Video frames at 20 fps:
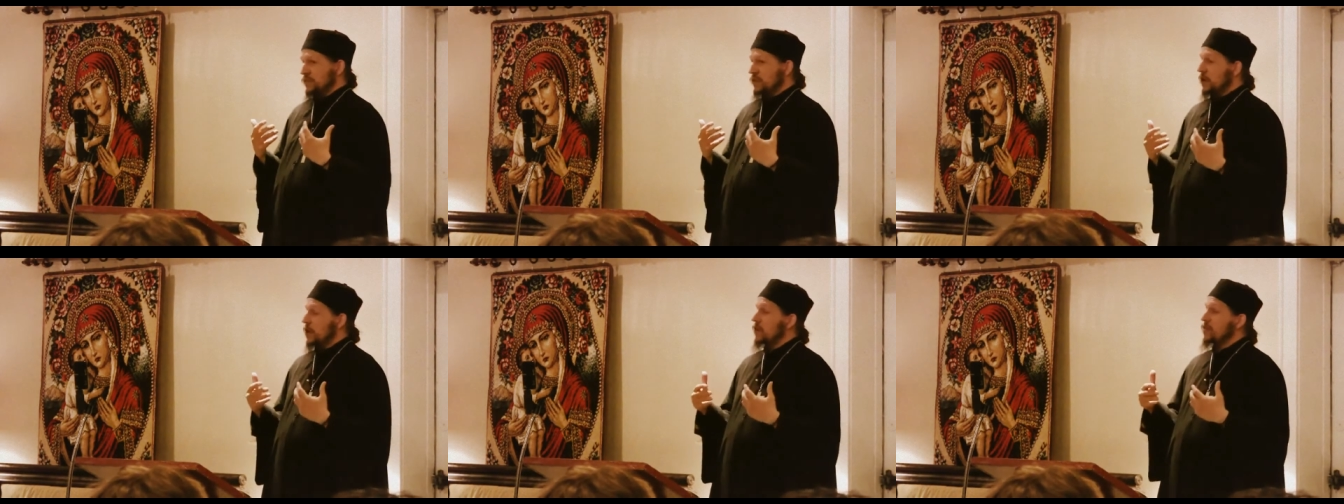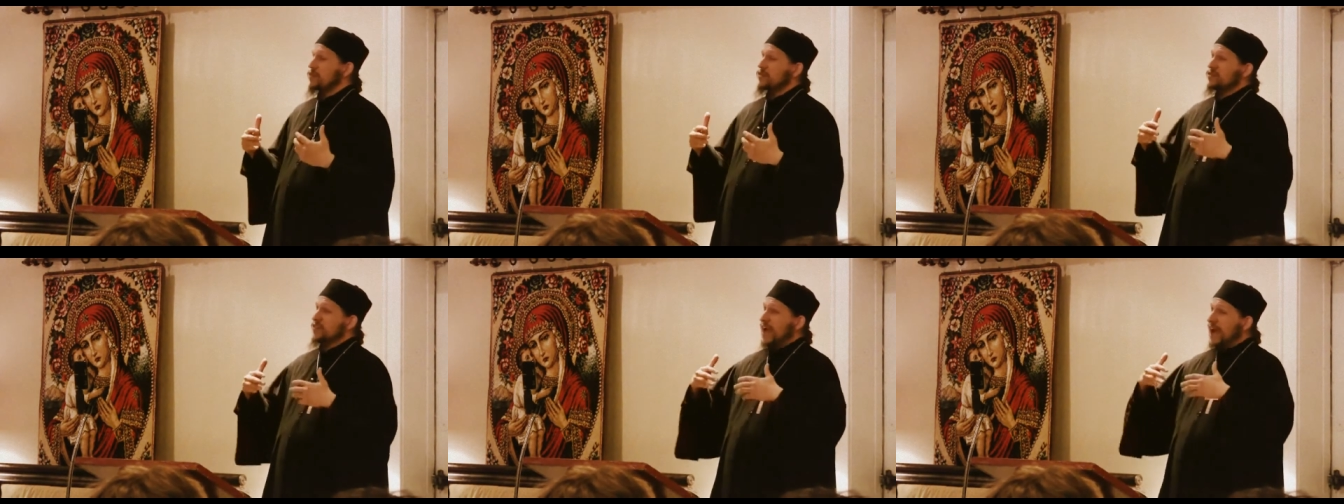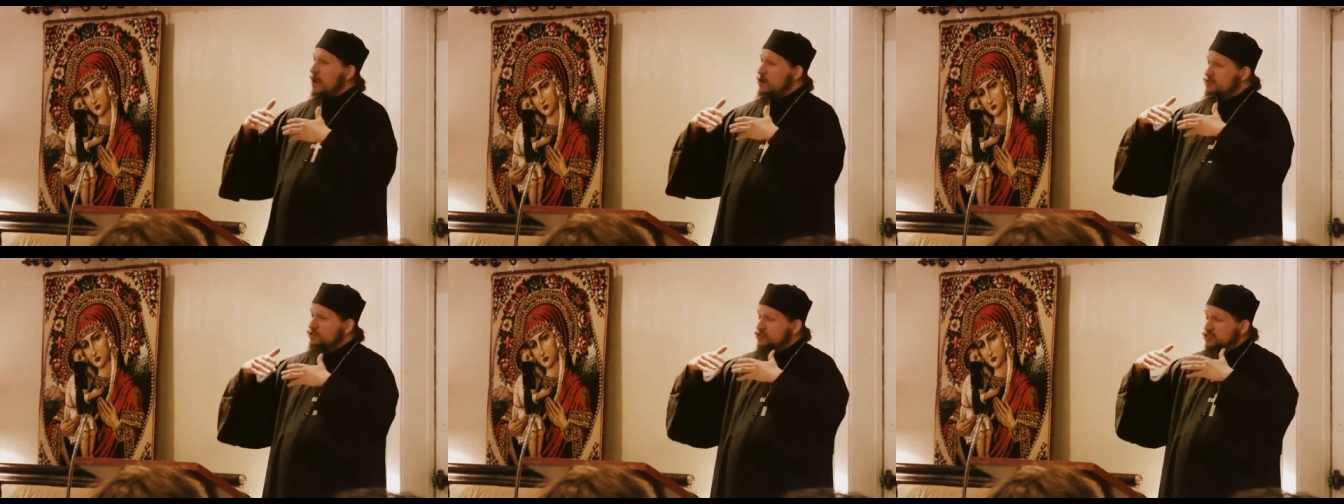There are
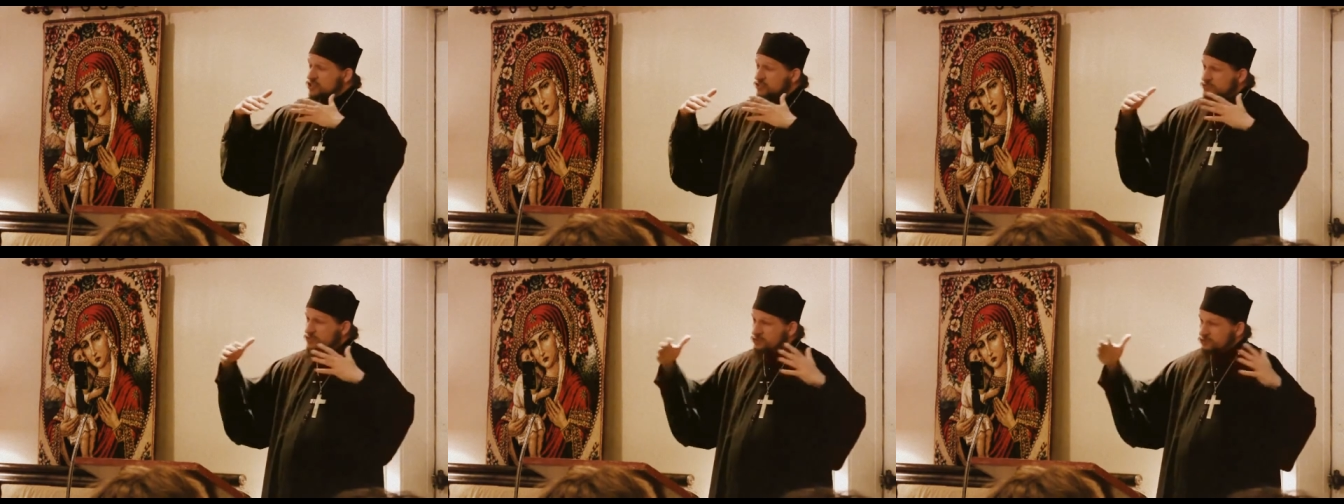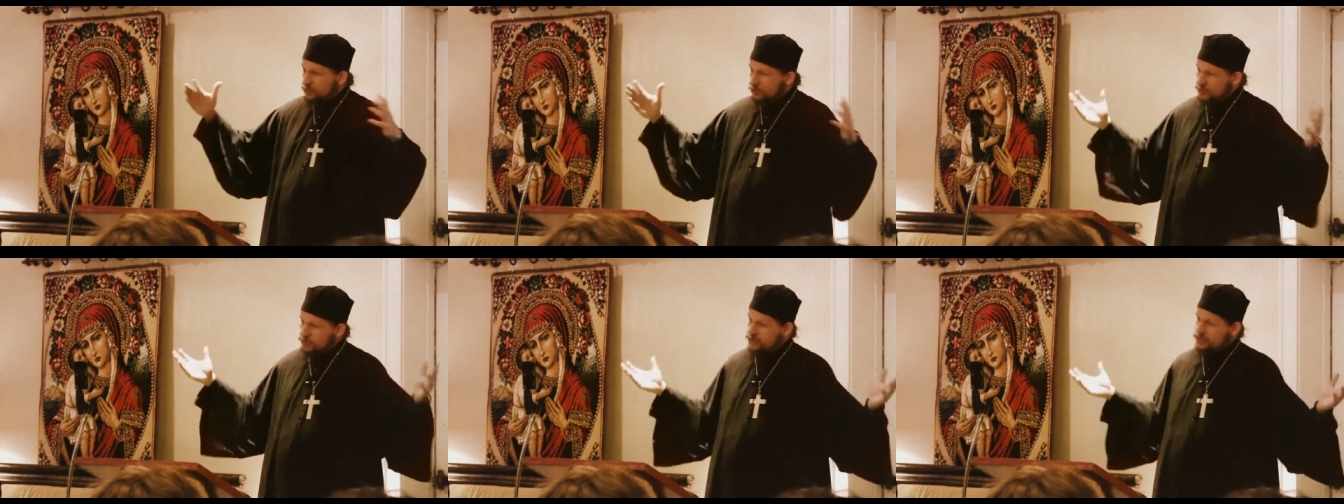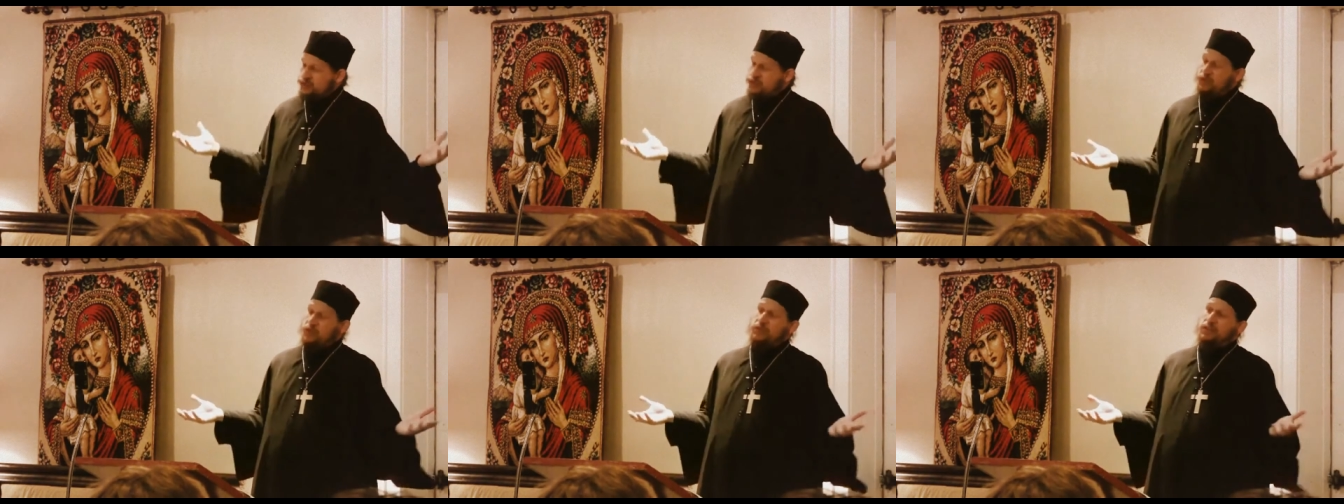thousands of
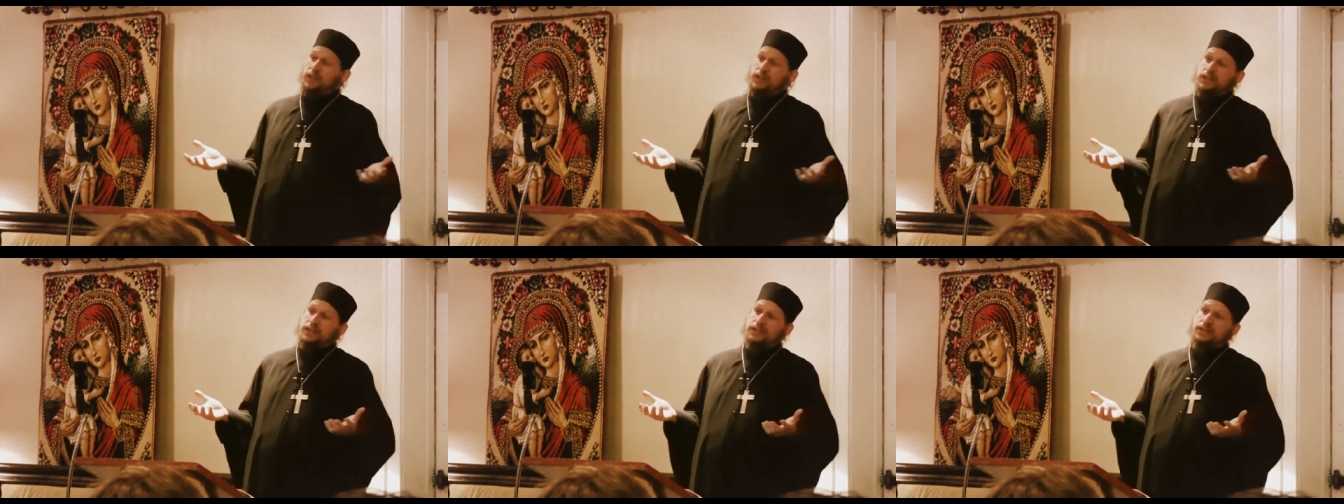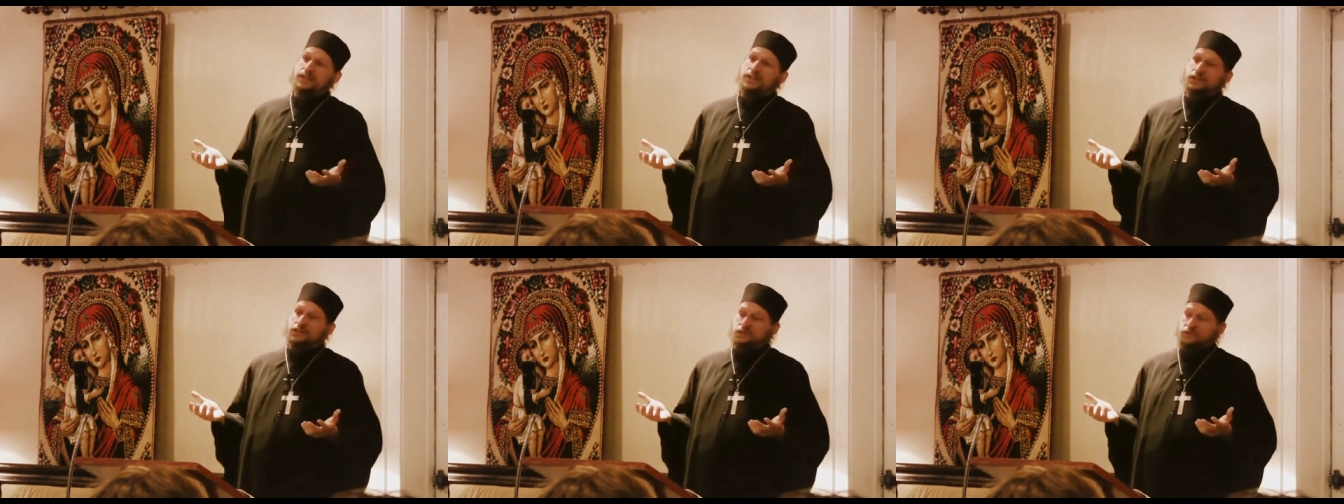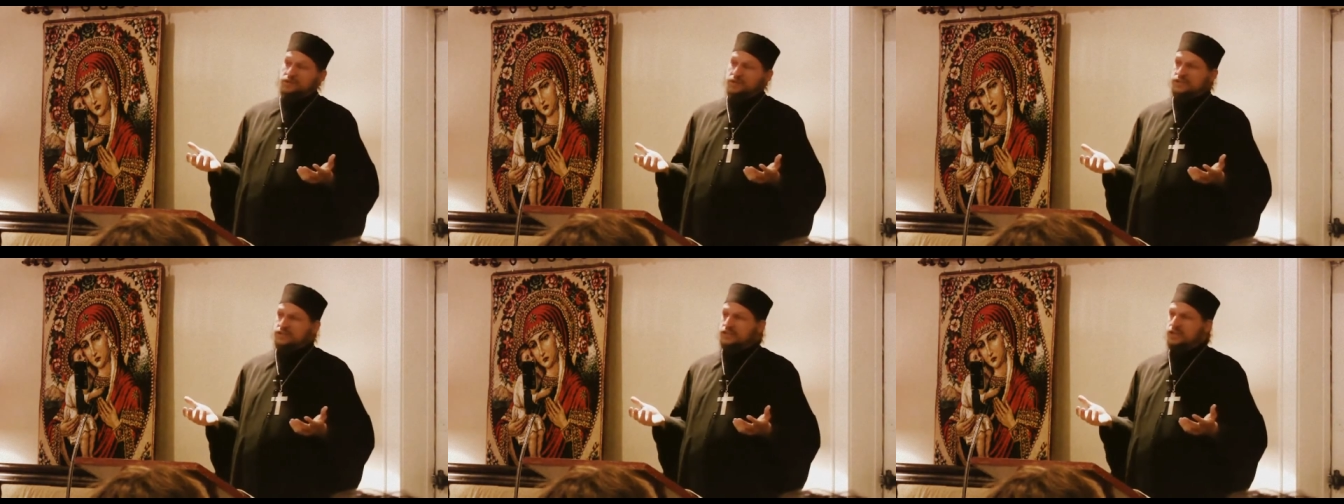stories circulating in
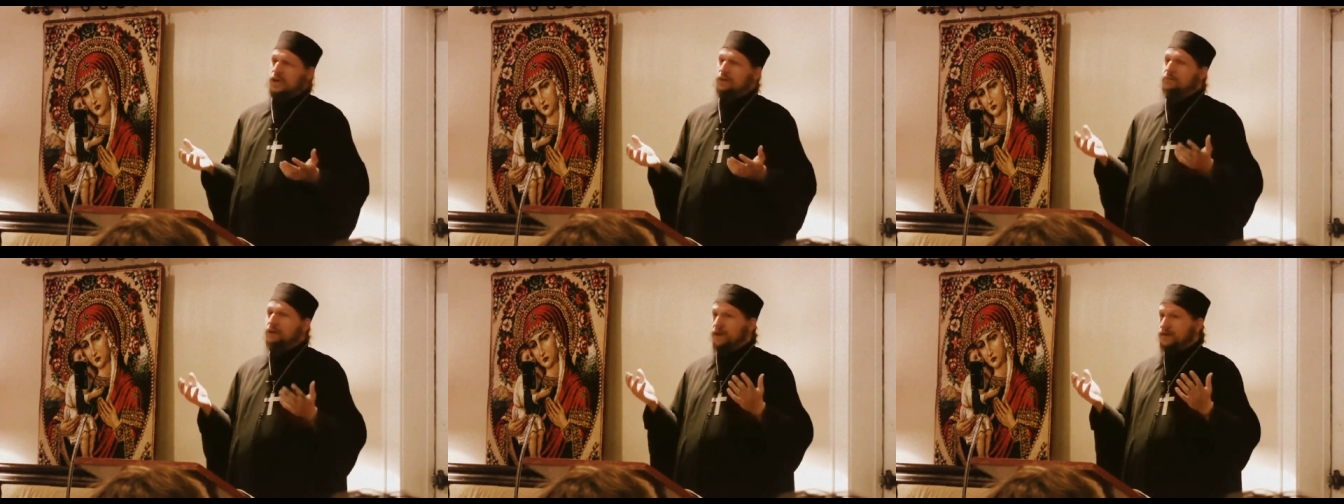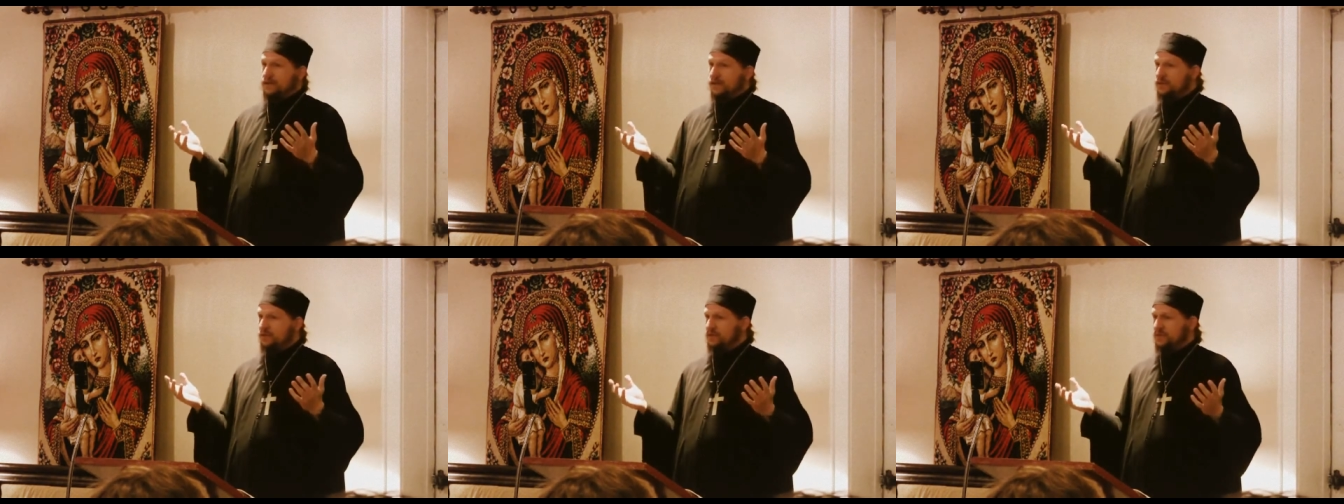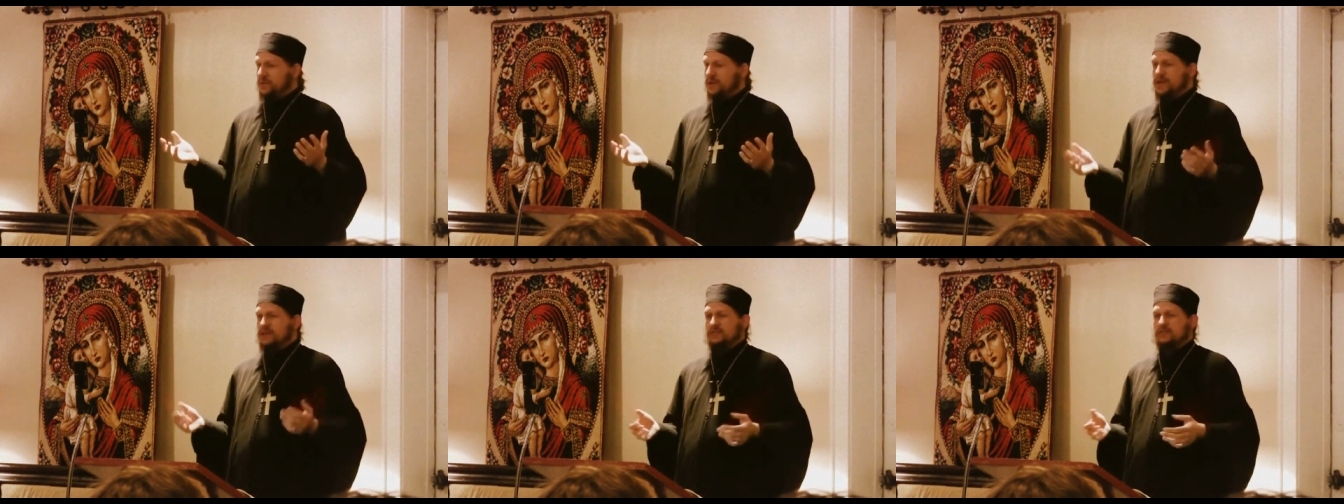Greece about Elder
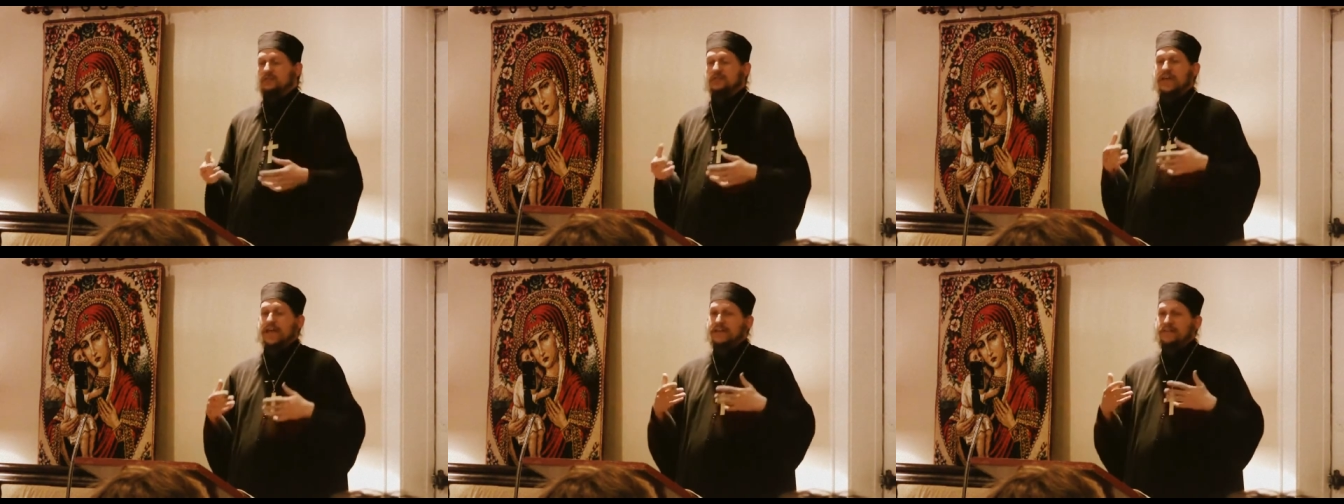Paisius.